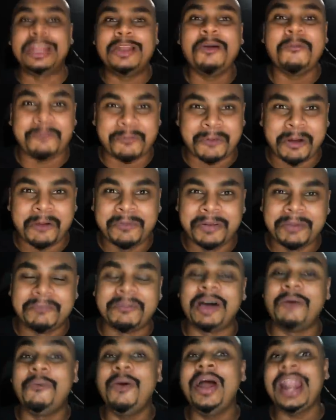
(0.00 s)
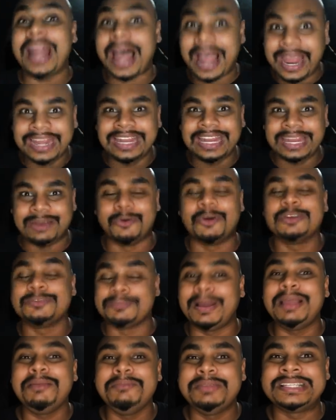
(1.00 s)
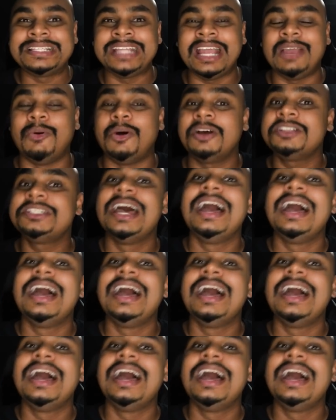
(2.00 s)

not problem lah. What I did was, my mistake was,